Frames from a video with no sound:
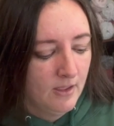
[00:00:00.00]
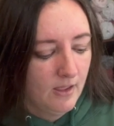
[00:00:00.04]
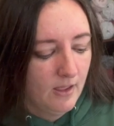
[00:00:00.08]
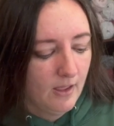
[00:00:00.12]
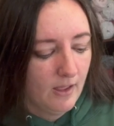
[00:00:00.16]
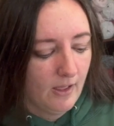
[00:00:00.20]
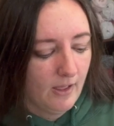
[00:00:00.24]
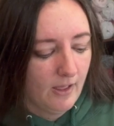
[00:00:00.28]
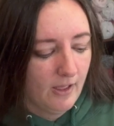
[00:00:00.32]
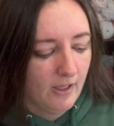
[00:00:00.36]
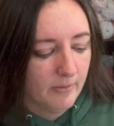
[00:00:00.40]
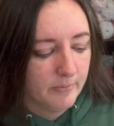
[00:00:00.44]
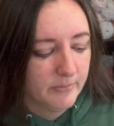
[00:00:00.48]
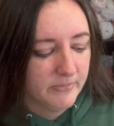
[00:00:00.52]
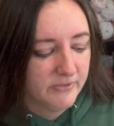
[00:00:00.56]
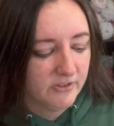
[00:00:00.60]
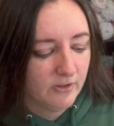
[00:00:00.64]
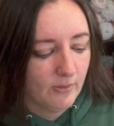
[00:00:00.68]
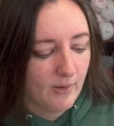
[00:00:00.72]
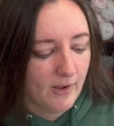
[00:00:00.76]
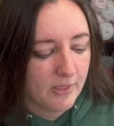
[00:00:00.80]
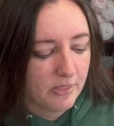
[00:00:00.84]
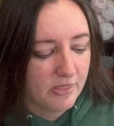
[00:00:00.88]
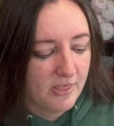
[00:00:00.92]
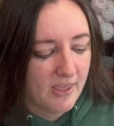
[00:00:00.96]
Um, so
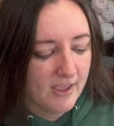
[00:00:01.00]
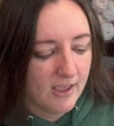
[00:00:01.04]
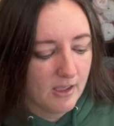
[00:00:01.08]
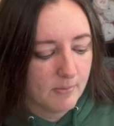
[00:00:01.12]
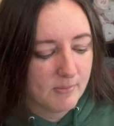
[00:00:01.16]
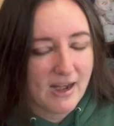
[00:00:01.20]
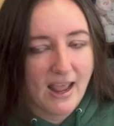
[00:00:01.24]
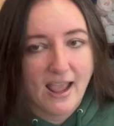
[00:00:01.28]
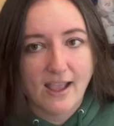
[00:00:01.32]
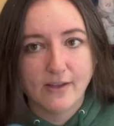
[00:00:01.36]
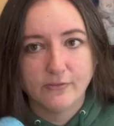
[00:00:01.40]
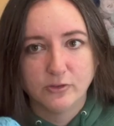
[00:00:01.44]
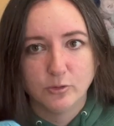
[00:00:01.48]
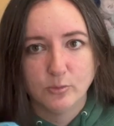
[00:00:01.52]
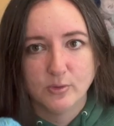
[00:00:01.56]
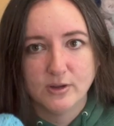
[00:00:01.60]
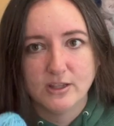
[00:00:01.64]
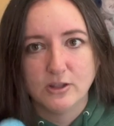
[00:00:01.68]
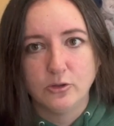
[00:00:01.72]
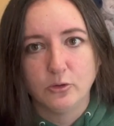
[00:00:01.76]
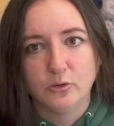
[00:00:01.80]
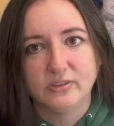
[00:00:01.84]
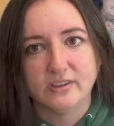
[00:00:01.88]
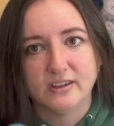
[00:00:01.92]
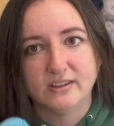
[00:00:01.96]
I think I'm gonna have to
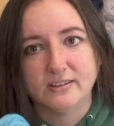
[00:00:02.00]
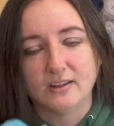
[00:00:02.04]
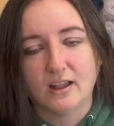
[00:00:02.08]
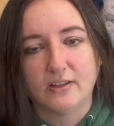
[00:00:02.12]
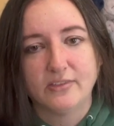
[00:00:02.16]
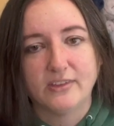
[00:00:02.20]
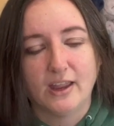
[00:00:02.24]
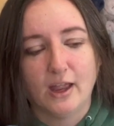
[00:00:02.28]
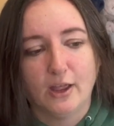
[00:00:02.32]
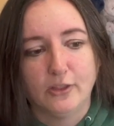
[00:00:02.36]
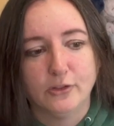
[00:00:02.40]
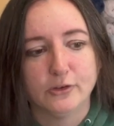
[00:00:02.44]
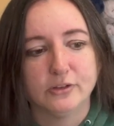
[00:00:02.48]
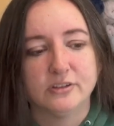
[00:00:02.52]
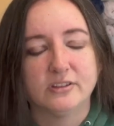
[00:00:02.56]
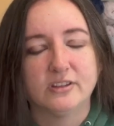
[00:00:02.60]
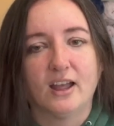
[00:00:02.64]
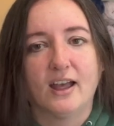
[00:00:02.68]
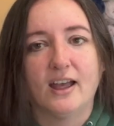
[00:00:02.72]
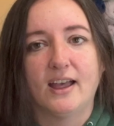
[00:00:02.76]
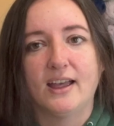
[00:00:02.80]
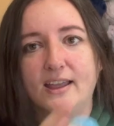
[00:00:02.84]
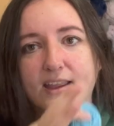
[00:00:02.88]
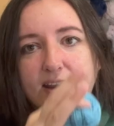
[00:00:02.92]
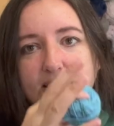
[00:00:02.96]
reuse this on the other
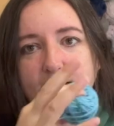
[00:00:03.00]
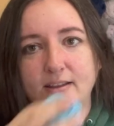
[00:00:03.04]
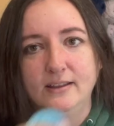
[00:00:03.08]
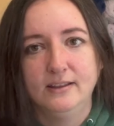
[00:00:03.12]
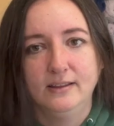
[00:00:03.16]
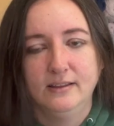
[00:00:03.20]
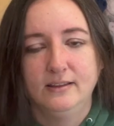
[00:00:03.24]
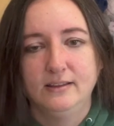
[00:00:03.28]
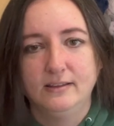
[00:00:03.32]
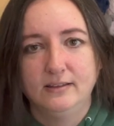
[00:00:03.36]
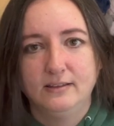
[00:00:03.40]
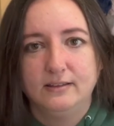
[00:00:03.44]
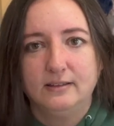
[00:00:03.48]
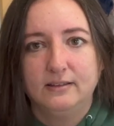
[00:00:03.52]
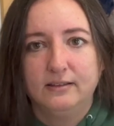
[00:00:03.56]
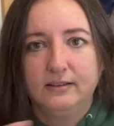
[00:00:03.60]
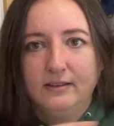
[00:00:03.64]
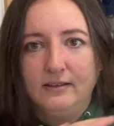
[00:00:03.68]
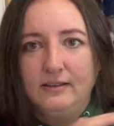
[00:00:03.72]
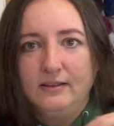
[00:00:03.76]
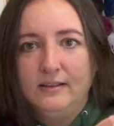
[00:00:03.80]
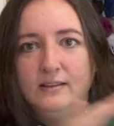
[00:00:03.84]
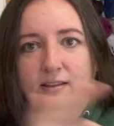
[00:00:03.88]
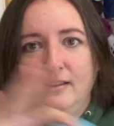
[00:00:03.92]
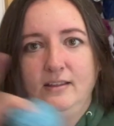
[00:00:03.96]
side
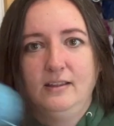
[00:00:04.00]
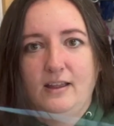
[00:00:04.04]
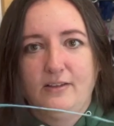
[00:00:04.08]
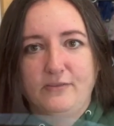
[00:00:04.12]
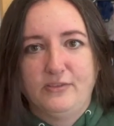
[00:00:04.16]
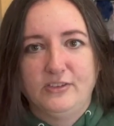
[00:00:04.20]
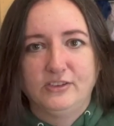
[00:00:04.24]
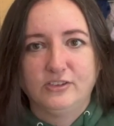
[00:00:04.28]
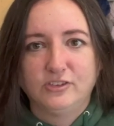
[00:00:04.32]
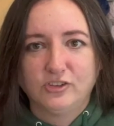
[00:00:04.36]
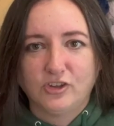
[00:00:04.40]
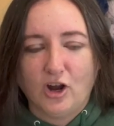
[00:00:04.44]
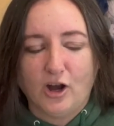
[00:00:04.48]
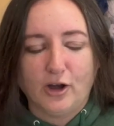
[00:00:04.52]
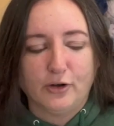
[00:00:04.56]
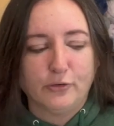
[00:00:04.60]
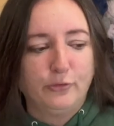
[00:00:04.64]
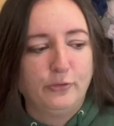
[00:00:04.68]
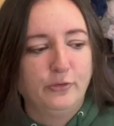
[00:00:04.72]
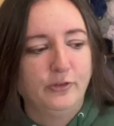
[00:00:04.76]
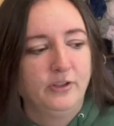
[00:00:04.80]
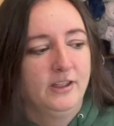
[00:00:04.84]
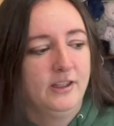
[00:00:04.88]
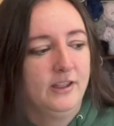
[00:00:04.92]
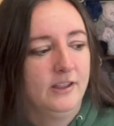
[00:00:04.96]
of the
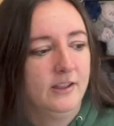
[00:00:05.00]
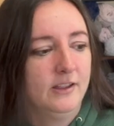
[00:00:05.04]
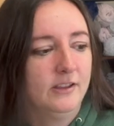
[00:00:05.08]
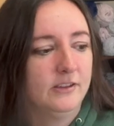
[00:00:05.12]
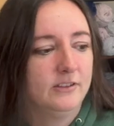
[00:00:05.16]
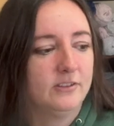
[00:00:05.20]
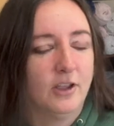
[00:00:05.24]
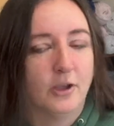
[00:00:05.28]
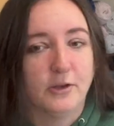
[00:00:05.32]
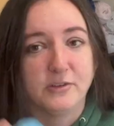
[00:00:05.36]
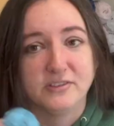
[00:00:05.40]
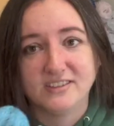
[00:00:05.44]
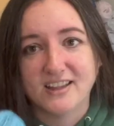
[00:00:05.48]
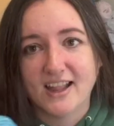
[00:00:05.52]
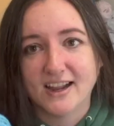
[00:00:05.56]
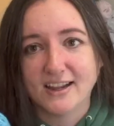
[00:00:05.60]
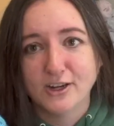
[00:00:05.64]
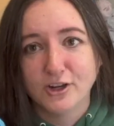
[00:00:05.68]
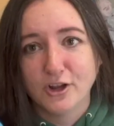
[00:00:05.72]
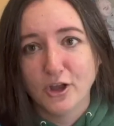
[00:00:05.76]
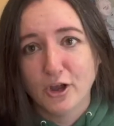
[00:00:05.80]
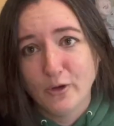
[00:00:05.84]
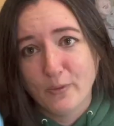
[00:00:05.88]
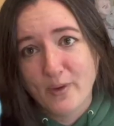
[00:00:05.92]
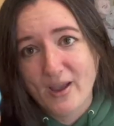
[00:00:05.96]
scarf. So it's not gonna
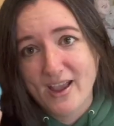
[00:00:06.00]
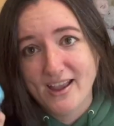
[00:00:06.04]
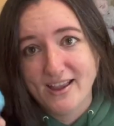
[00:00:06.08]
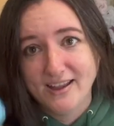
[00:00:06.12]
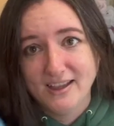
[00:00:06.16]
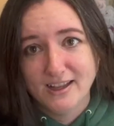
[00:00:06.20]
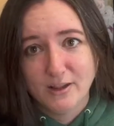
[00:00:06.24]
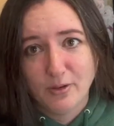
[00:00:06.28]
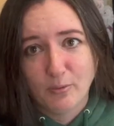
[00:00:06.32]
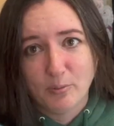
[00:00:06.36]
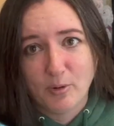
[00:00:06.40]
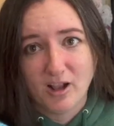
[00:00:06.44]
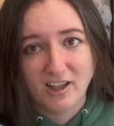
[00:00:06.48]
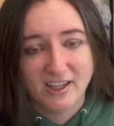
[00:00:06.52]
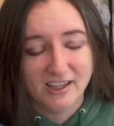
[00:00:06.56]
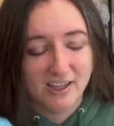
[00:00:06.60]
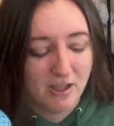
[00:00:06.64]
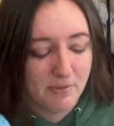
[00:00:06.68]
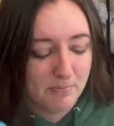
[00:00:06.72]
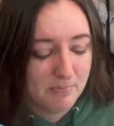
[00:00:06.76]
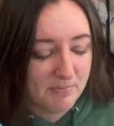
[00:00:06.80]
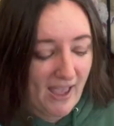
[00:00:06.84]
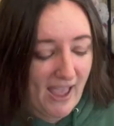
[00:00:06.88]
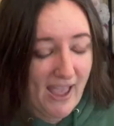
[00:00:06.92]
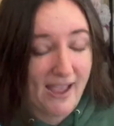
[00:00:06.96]
go away, it'll probably
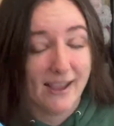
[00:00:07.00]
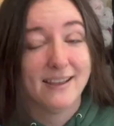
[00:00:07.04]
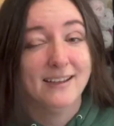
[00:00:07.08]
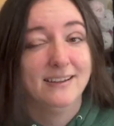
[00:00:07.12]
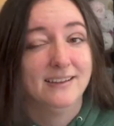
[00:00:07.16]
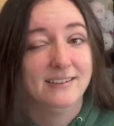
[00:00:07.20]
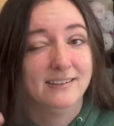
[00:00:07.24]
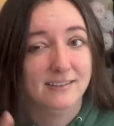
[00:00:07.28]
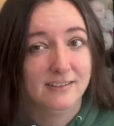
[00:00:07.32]
come back.